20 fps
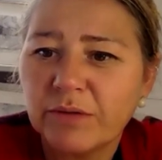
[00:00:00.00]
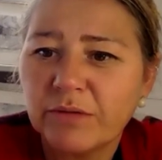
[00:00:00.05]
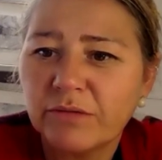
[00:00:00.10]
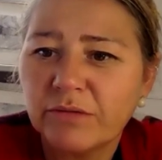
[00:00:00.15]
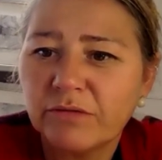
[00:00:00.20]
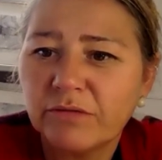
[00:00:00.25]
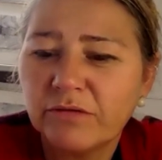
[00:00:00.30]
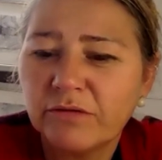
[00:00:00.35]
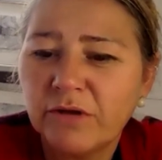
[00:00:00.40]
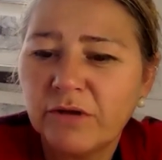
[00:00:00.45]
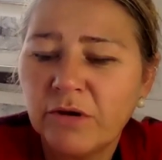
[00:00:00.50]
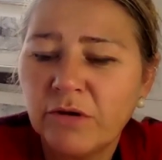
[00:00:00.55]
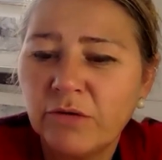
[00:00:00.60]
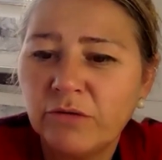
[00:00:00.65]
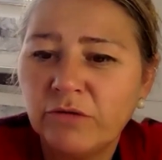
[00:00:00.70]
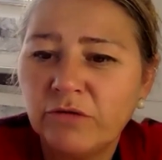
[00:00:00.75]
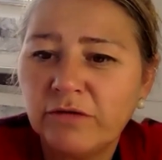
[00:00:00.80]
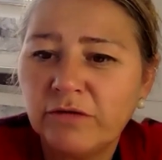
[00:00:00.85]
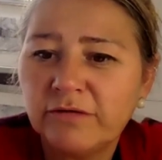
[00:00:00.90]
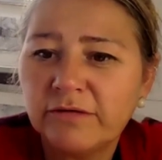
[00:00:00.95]
So
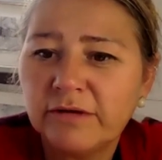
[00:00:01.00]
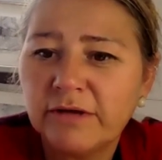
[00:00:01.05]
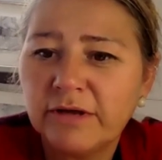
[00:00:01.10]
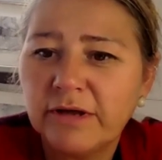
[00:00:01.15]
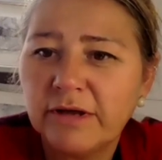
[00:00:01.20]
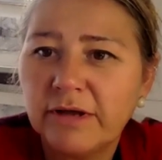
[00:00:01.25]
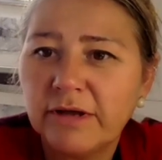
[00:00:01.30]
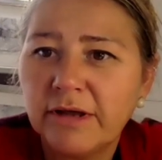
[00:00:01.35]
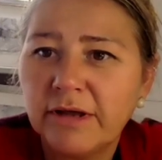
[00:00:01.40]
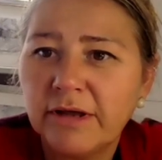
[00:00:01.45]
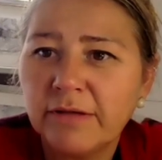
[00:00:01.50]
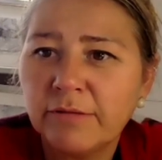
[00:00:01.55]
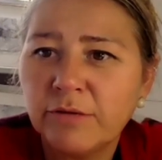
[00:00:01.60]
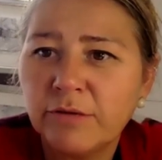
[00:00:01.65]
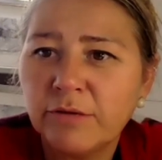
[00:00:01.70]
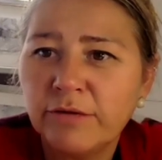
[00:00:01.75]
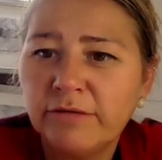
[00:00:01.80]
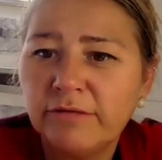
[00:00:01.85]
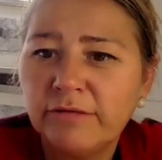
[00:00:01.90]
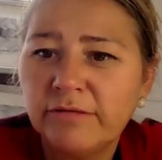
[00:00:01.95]
just, I'm
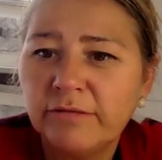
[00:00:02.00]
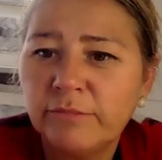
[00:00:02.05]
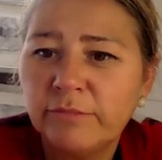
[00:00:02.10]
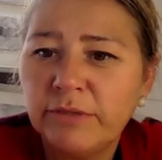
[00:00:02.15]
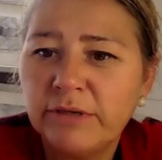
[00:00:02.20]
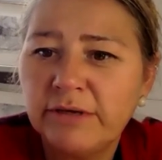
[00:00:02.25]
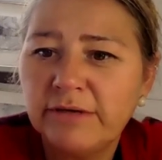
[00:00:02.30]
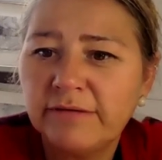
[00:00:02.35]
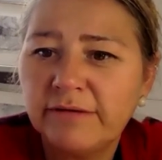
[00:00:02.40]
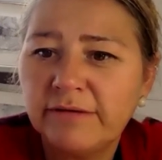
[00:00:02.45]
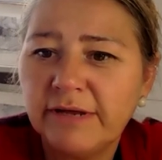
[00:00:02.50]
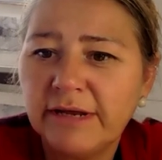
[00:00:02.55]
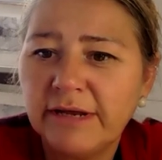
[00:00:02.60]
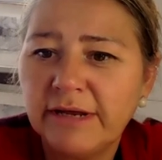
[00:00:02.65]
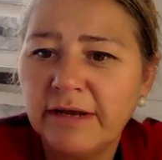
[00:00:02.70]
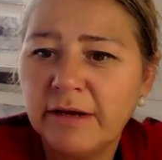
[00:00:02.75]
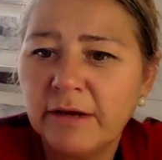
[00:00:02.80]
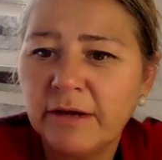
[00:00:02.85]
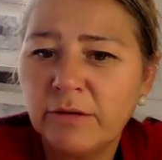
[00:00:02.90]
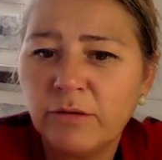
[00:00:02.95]
going to be
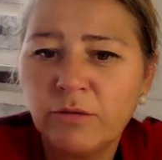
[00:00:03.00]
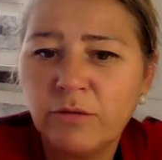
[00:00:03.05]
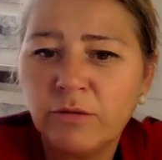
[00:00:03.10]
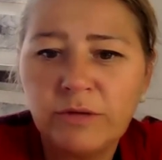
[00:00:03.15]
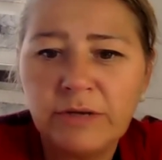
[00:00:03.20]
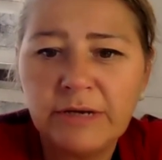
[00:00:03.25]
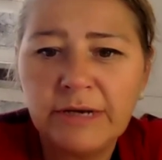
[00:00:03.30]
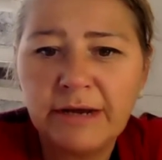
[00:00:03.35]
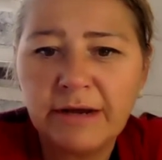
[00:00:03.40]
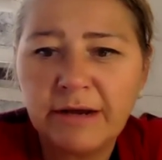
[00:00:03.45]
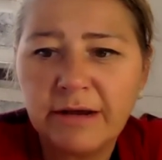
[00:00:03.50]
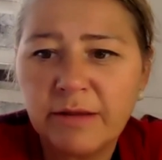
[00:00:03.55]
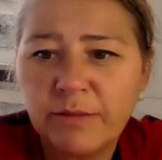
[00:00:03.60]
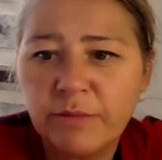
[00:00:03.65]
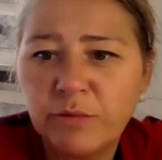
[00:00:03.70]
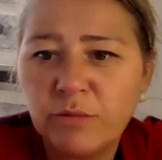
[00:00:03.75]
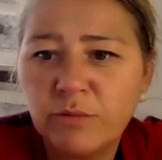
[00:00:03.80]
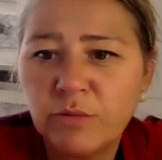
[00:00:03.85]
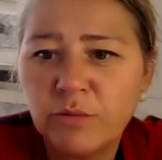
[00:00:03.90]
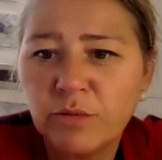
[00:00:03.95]
taking only a
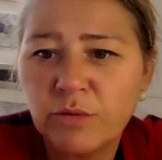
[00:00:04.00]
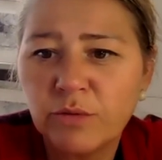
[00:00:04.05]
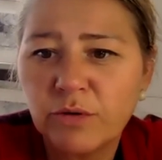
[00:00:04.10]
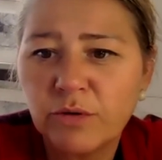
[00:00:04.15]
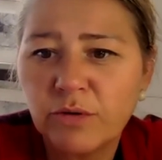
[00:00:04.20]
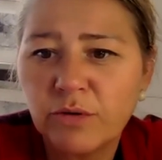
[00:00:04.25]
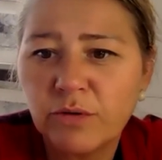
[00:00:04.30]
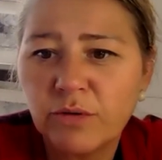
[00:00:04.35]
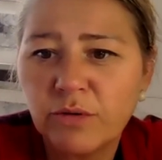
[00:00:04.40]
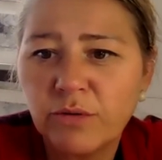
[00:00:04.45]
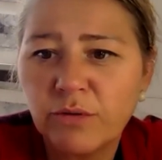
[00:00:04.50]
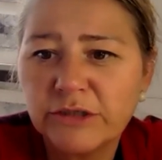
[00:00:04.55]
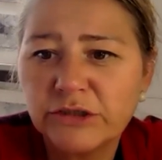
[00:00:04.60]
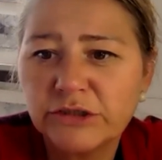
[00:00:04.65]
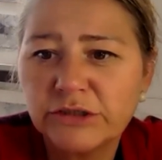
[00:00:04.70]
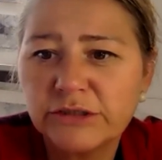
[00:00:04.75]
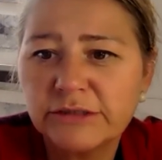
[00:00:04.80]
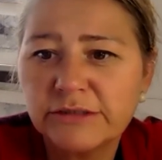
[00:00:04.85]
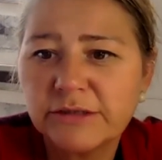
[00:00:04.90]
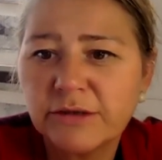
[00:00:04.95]
couple more questions.